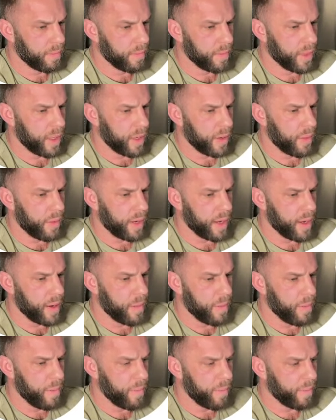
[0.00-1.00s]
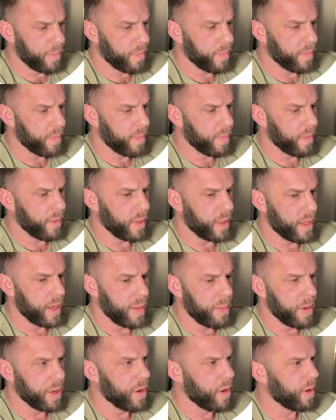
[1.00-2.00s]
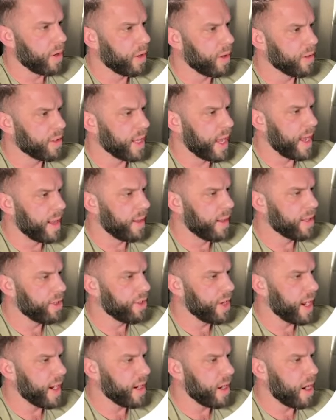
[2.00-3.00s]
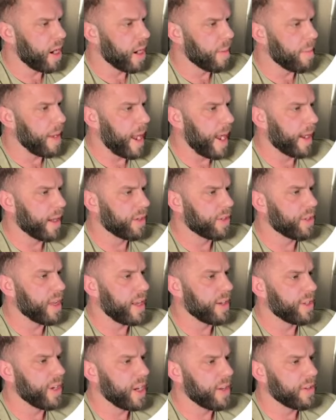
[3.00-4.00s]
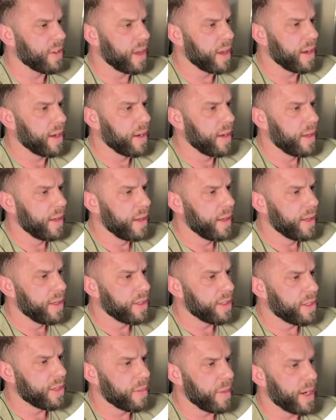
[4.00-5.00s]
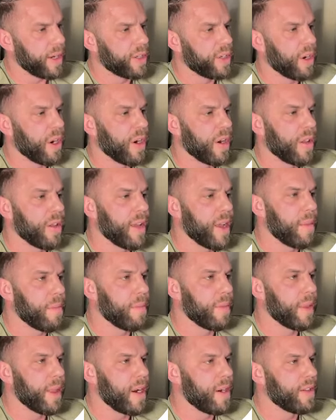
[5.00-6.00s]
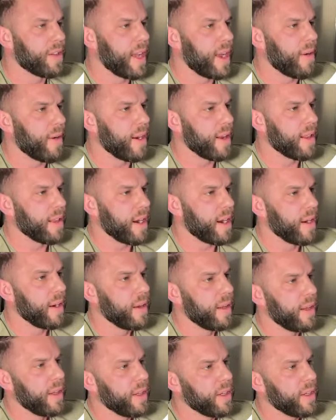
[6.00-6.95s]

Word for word: There we go. And I'm going to go and close that. let's check our package.json just to make sure. Yep, there it's at right there.